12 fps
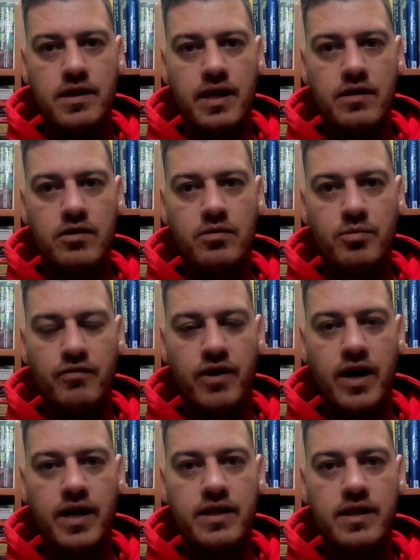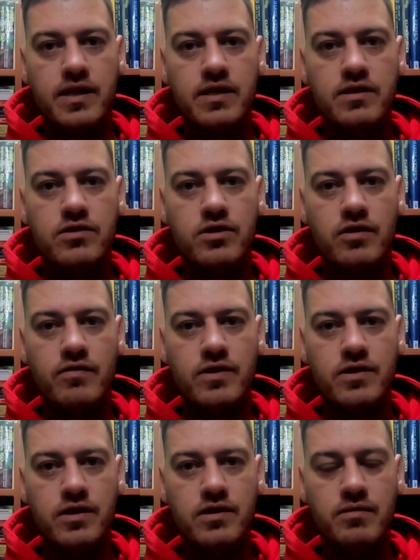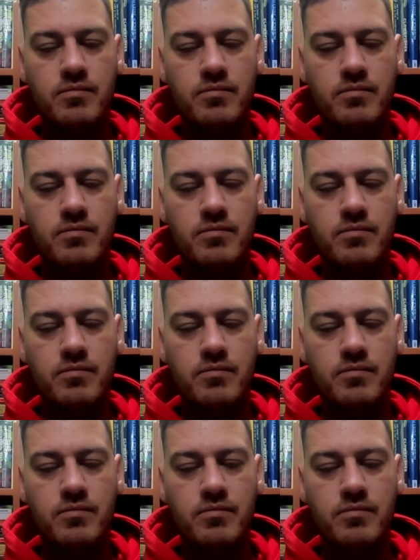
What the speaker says: that provide these services,